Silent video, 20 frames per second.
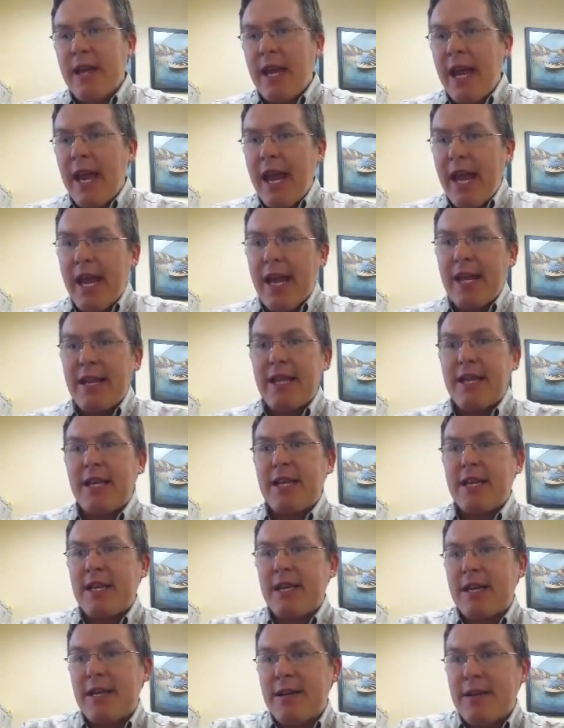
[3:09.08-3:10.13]
And
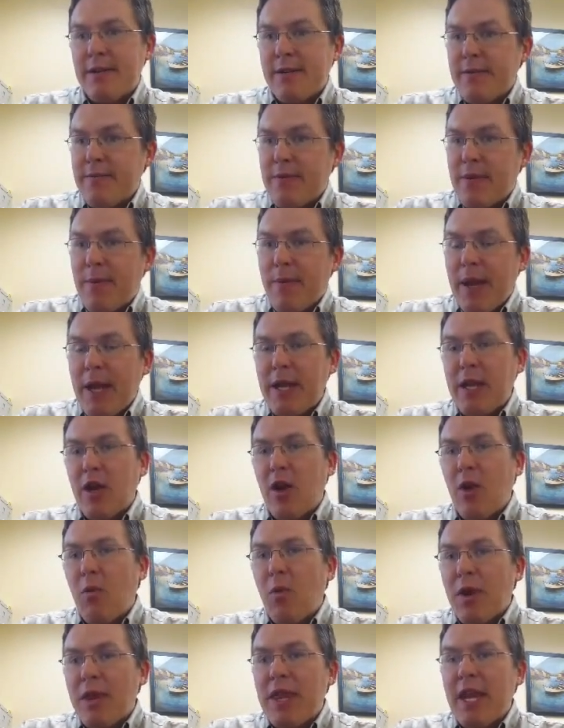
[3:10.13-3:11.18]
uh, depending
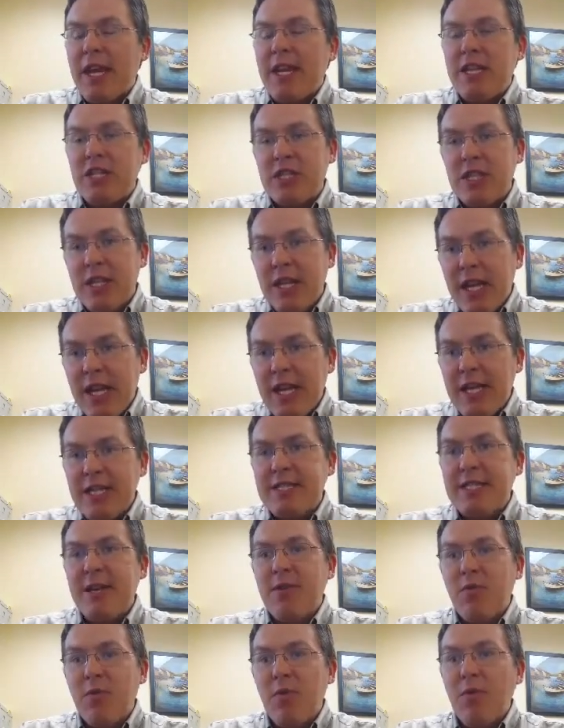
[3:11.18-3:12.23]
on what that engine needs,
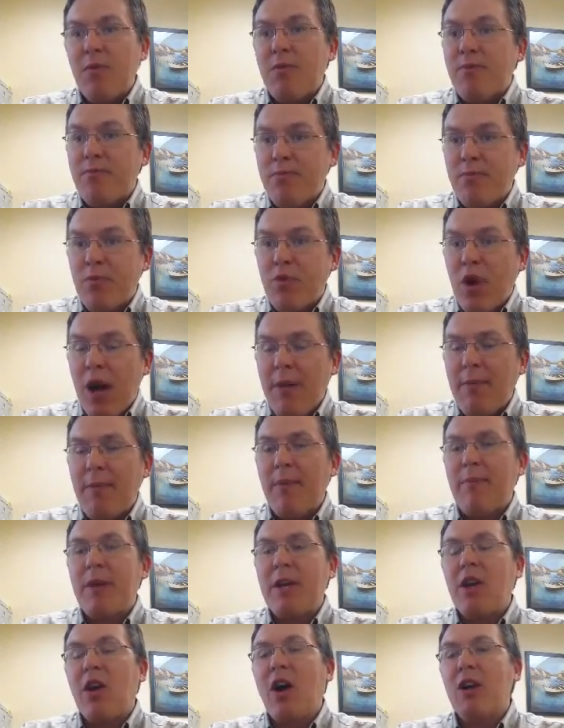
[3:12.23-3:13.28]
it will
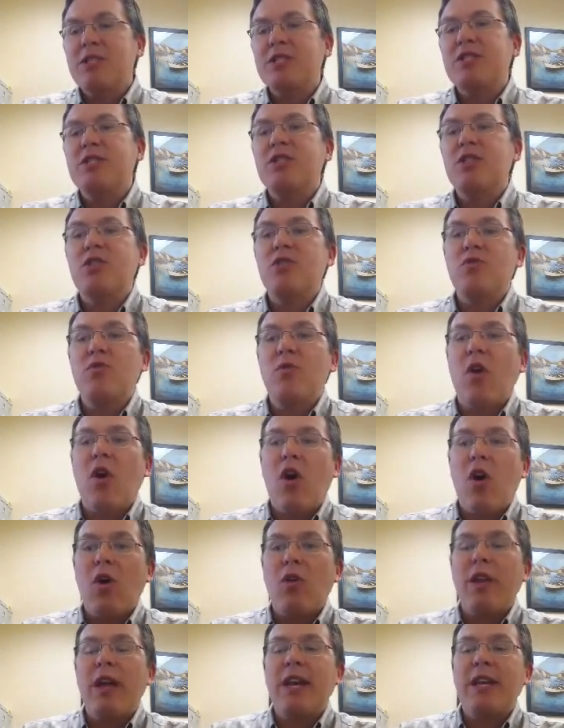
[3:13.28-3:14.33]
probably cause it to
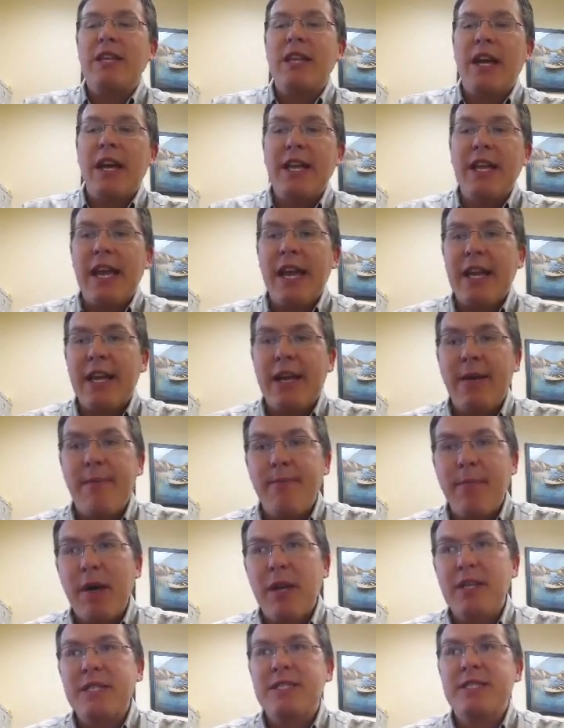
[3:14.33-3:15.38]
all ignite and
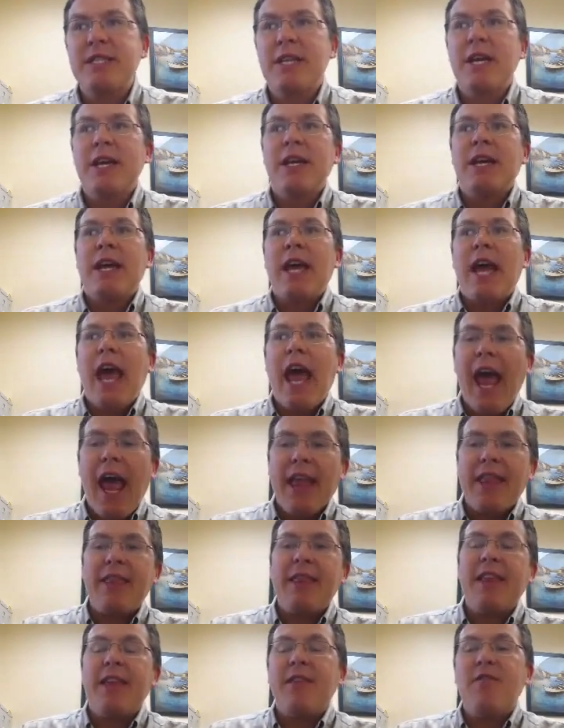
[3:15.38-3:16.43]
combust
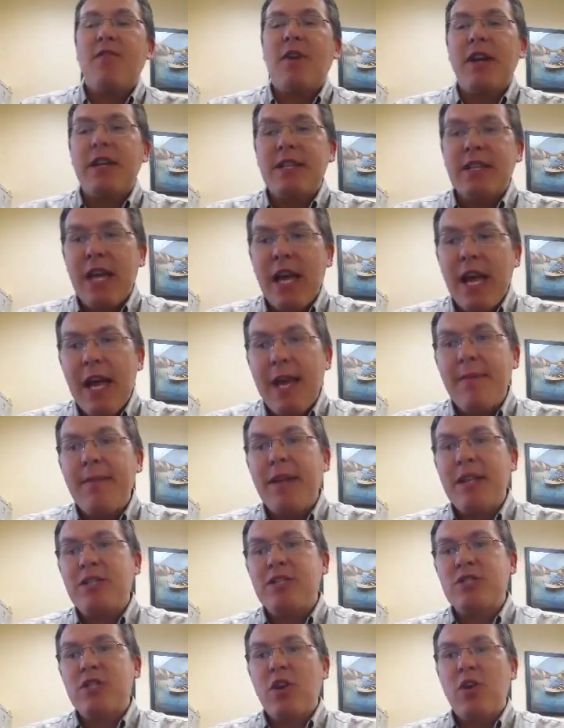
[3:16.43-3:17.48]
at the right time.
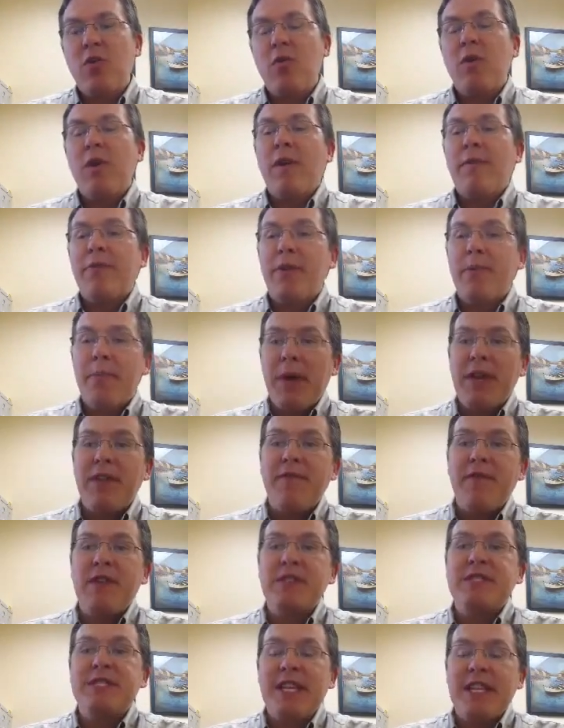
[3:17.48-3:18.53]
And so the
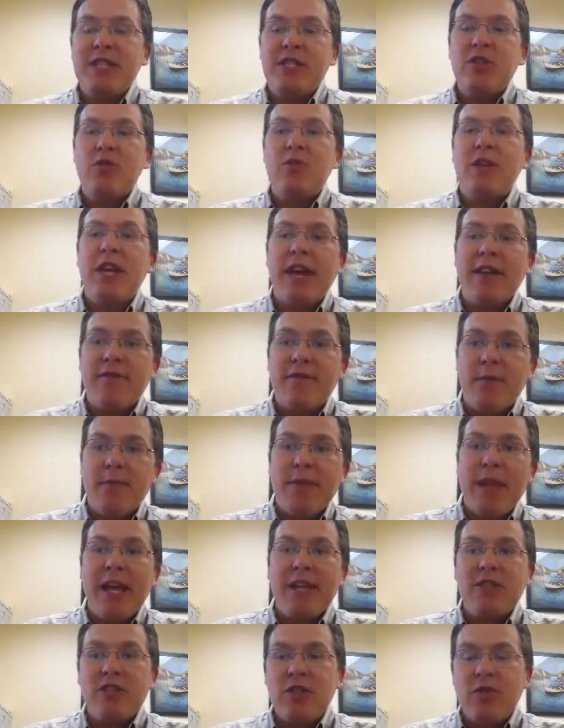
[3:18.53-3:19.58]
benefits that you get from
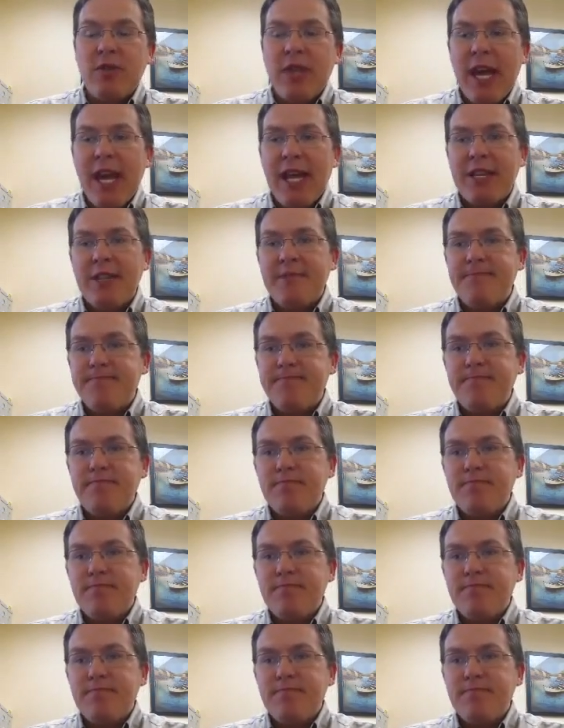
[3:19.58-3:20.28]
that, you get